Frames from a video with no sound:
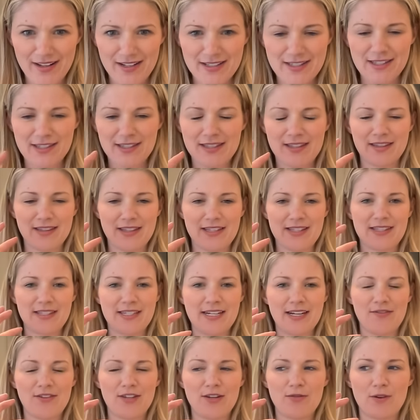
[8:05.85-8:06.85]
This is, this is
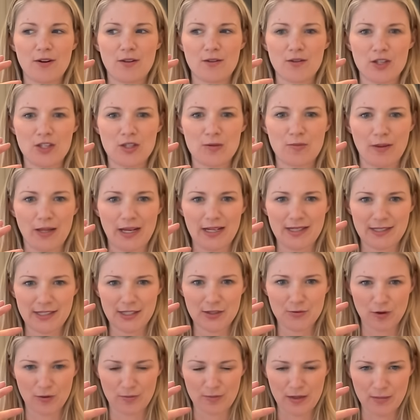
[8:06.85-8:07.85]
definitely one of those
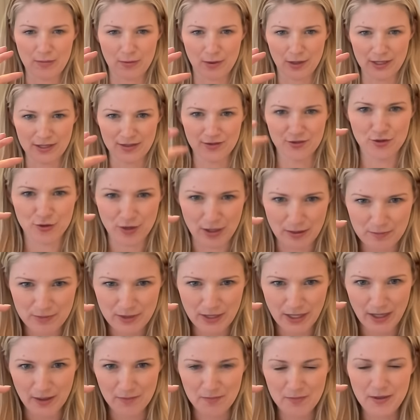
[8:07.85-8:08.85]
places where people get tripped
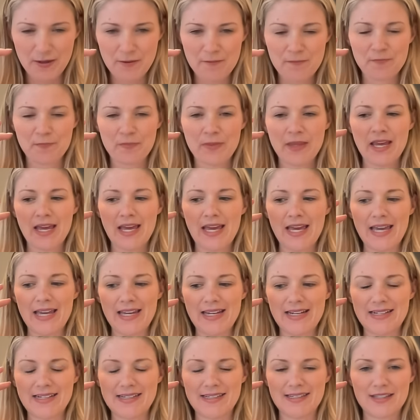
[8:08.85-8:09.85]
up,
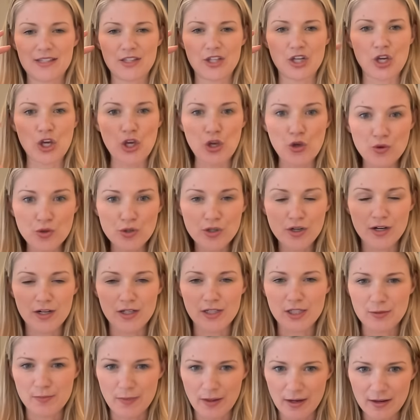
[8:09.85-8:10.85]
is the user
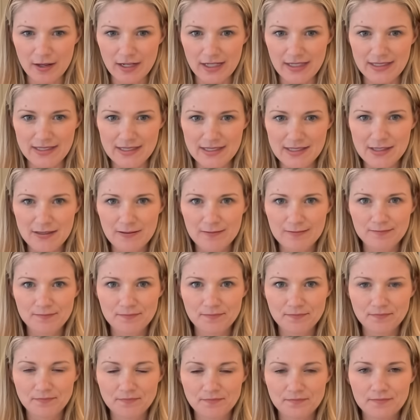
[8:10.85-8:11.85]
experience,
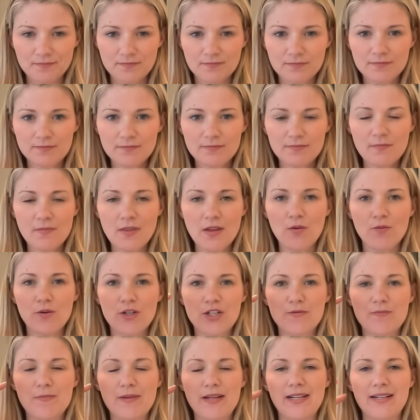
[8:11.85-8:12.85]

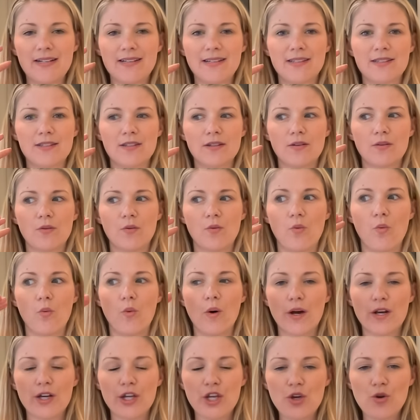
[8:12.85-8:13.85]
which means,
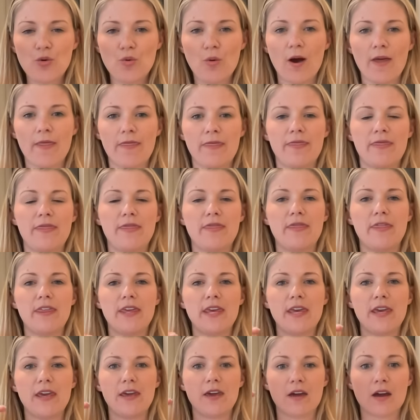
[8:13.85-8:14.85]
what do you want
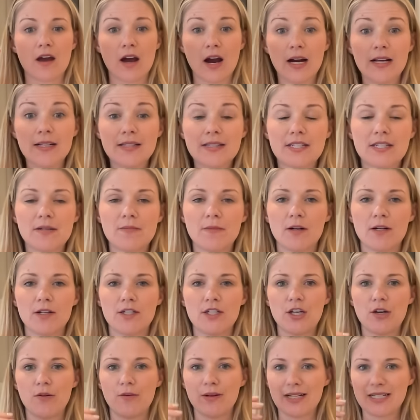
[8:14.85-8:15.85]
the customer
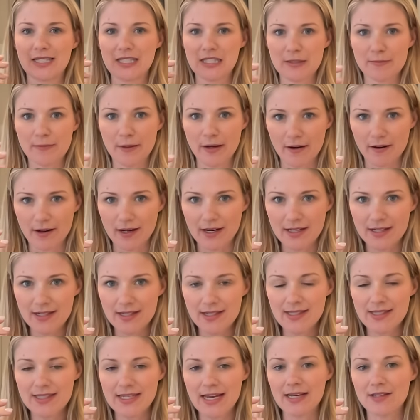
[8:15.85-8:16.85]
to
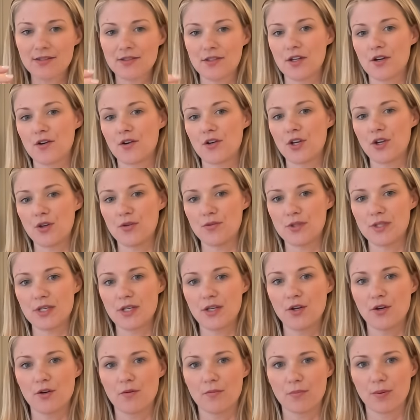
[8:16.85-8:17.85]
experience as they're
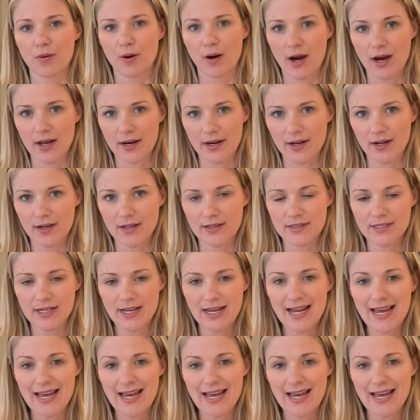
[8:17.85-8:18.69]
using your product?